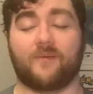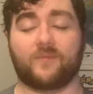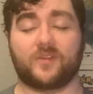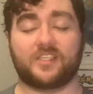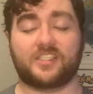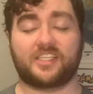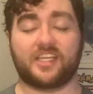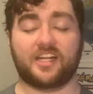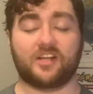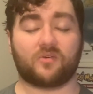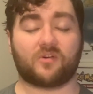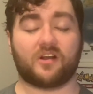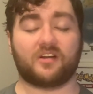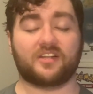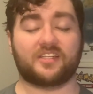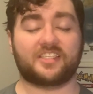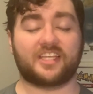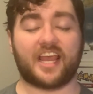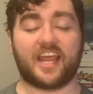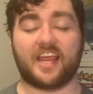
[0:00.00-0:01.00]
sitting around a
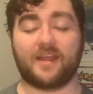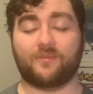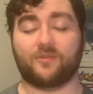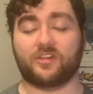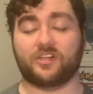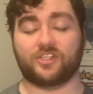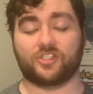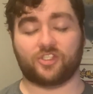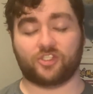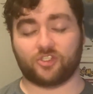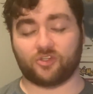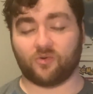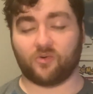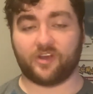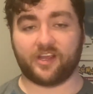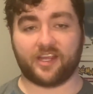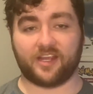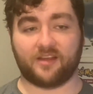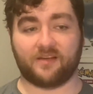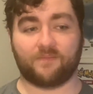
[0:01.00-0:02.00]
table
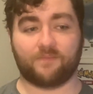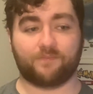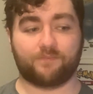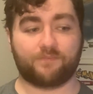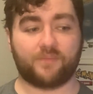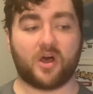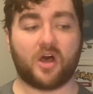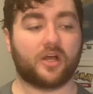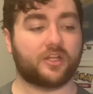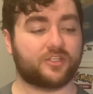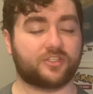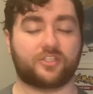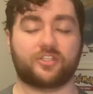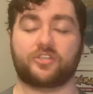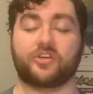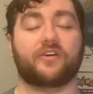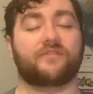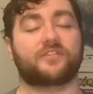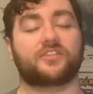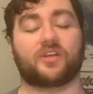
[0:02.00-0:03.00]
enjoying punch
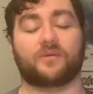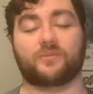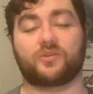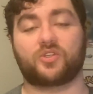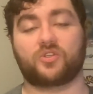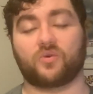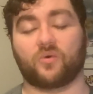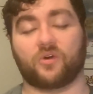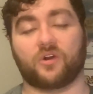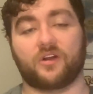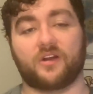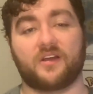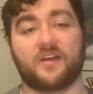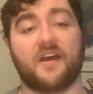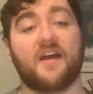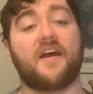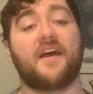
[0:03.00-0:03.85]
of some sort?